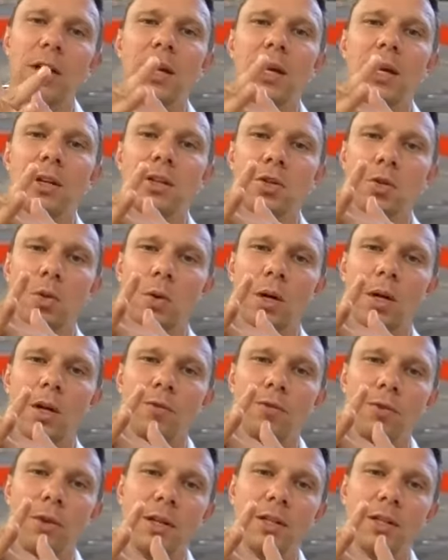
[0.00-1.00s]
and
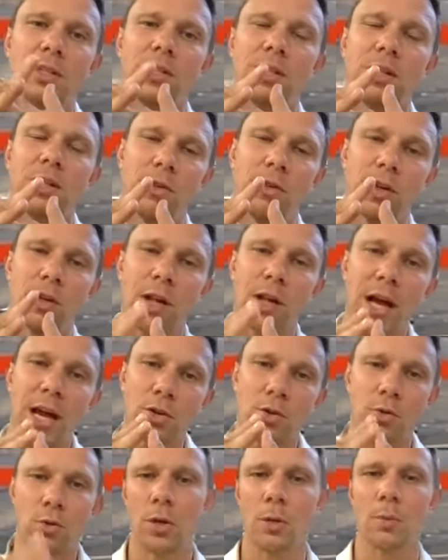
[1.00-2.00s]
join friends in different
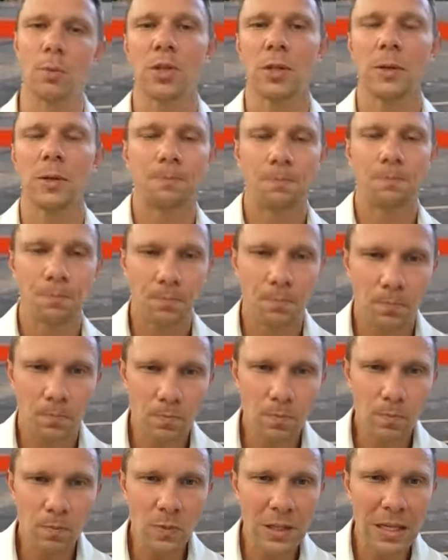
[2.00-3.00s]
classrooms.
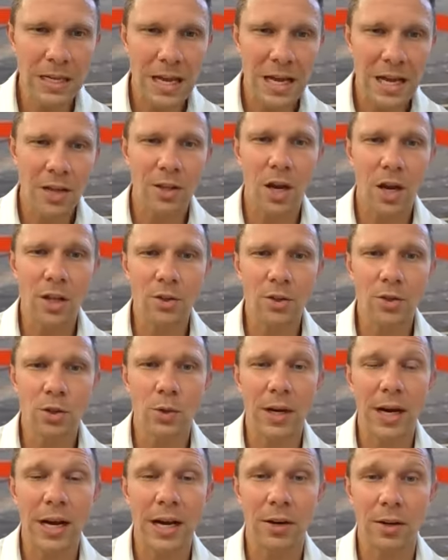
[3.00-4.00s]
The other
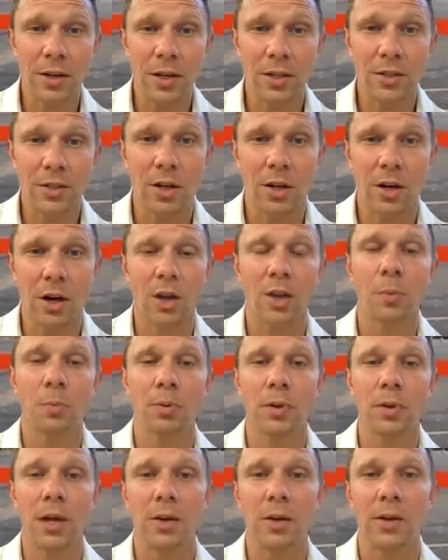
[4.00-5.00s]
2 areas are the
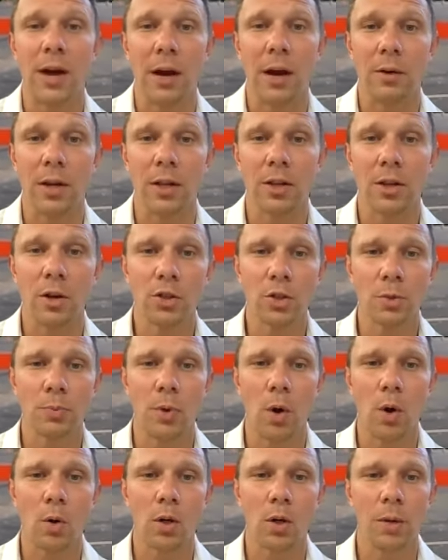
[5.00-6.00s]
playground, and those are
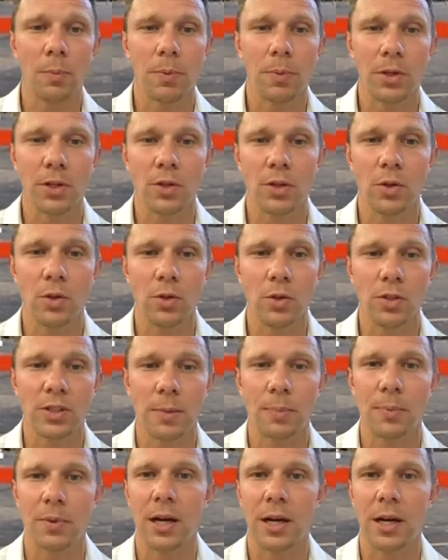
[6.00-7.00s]
broken up into 2
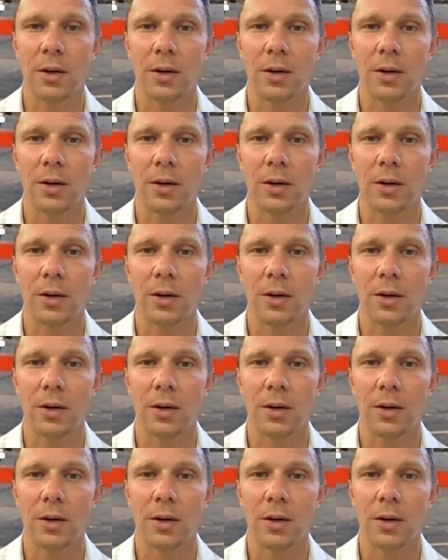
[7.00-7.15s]
separate